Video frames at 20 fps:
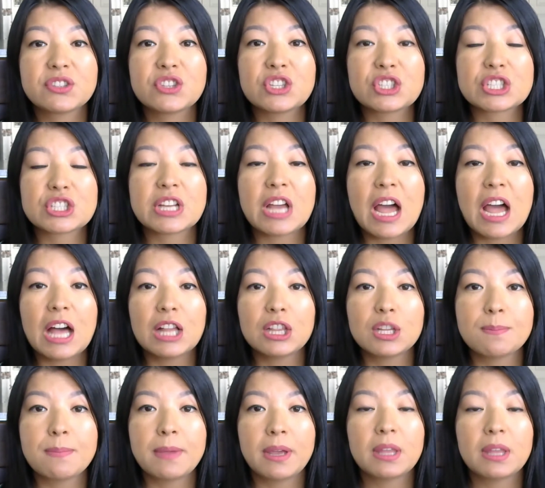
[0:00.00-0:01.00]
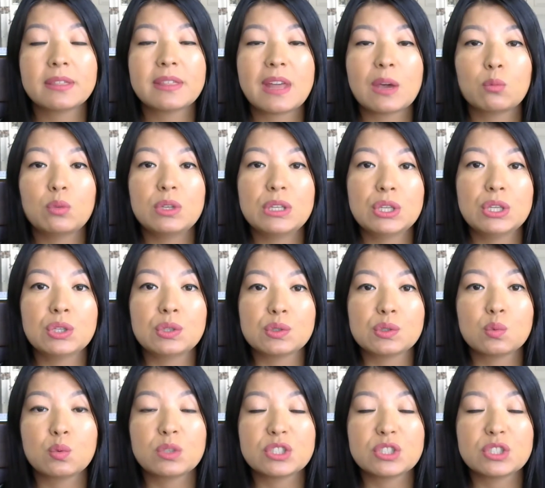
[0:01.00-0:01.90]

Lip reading: there's an element that we use,